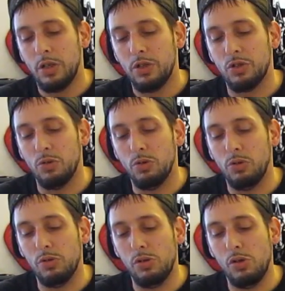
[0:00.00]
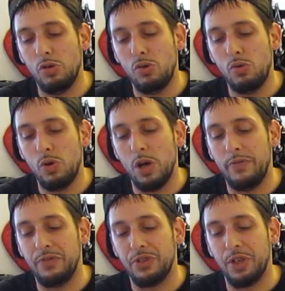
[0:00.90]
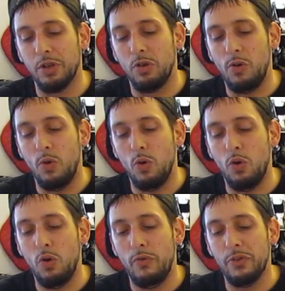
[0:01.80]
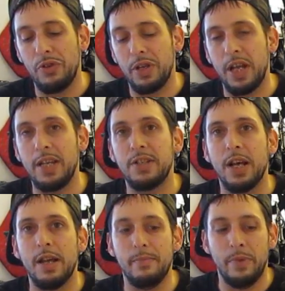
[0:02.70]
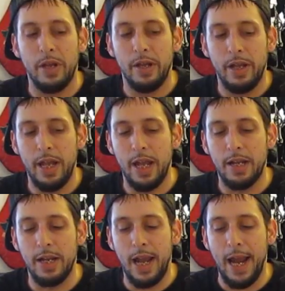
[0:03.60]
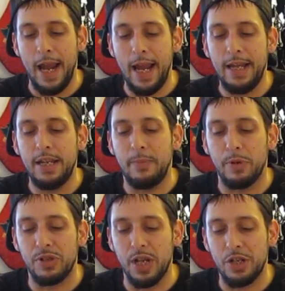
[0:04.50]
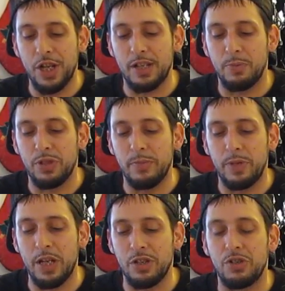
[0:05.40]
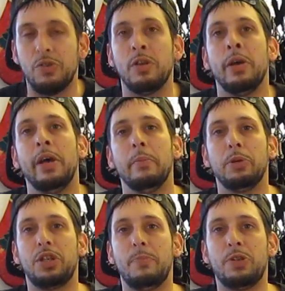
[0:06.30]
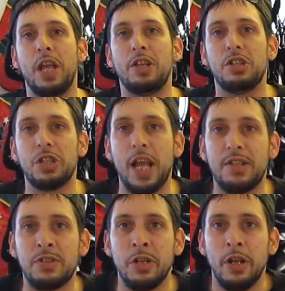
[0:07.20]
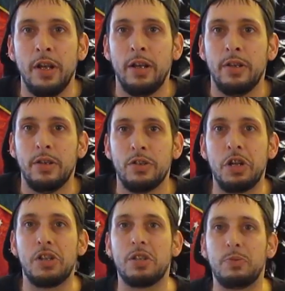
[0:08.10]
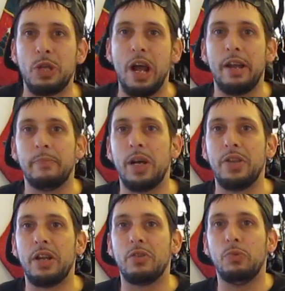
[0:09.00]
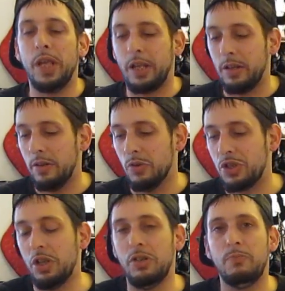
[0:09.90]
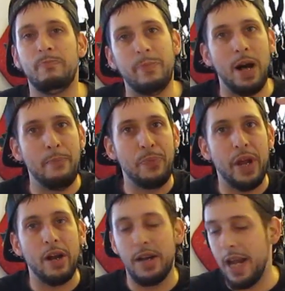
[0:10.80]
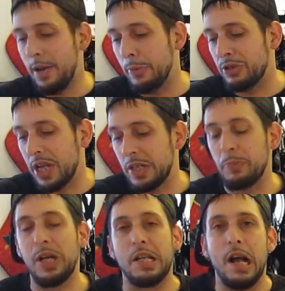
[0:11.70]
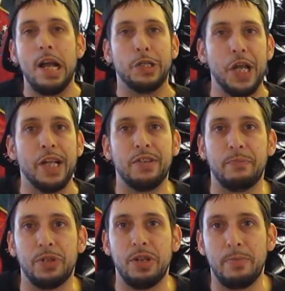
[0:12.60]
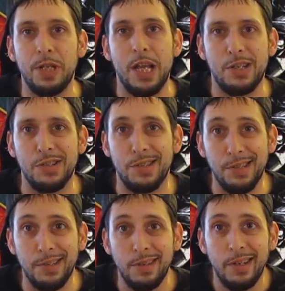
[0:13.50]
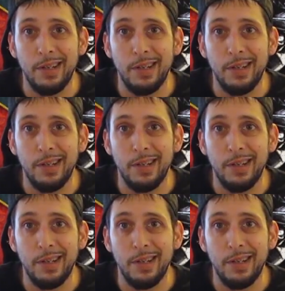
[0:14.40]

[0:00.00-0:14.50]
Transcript: So low of 0 over the nighttime and an 80% chance precipitation. So the precipitation chance starts subsiding by the end of the week. We're still up there. 80% is pretty high chance of precipitation still.